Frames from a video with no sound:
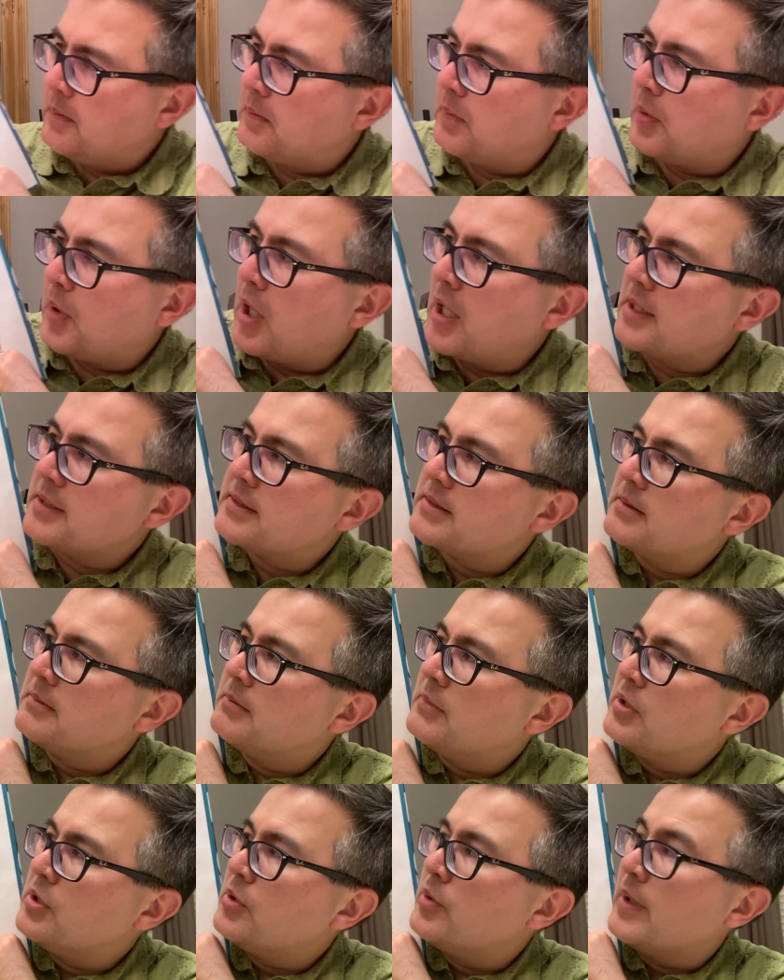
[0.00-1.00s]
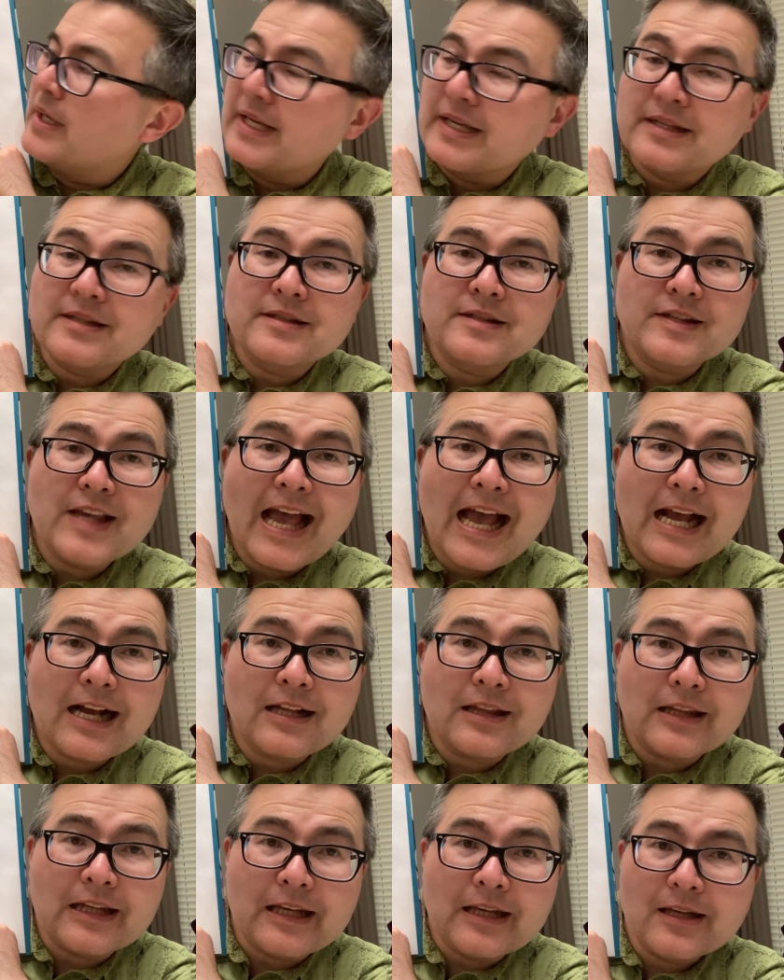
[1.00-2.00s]
Blossom knew
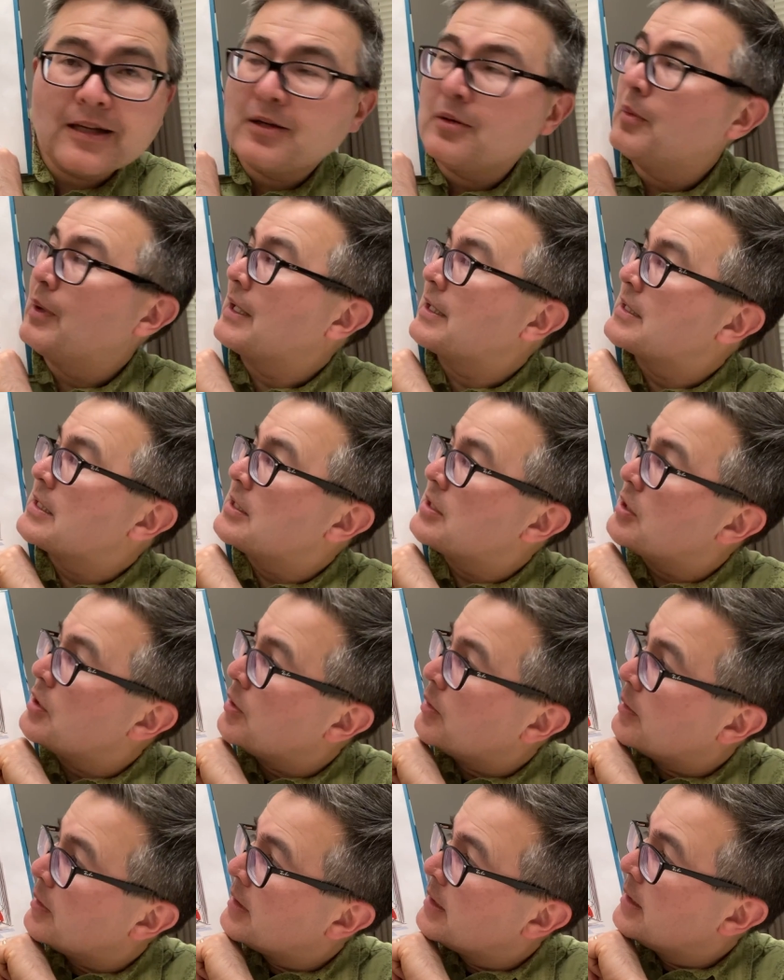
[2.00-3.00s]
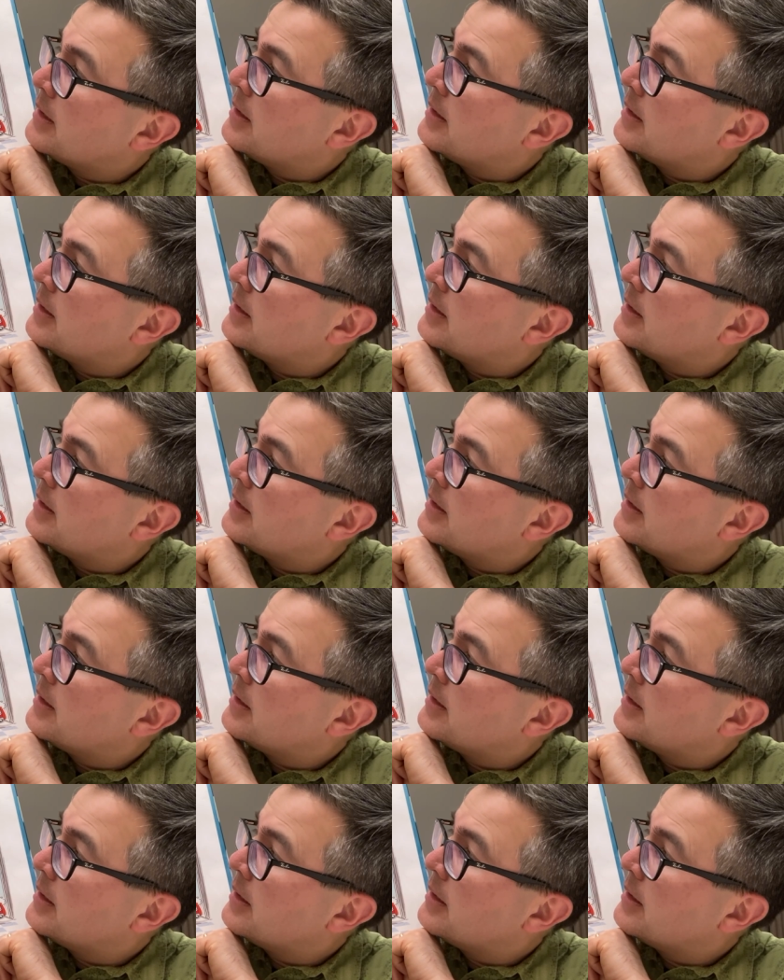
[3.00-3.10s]
exactly what to do.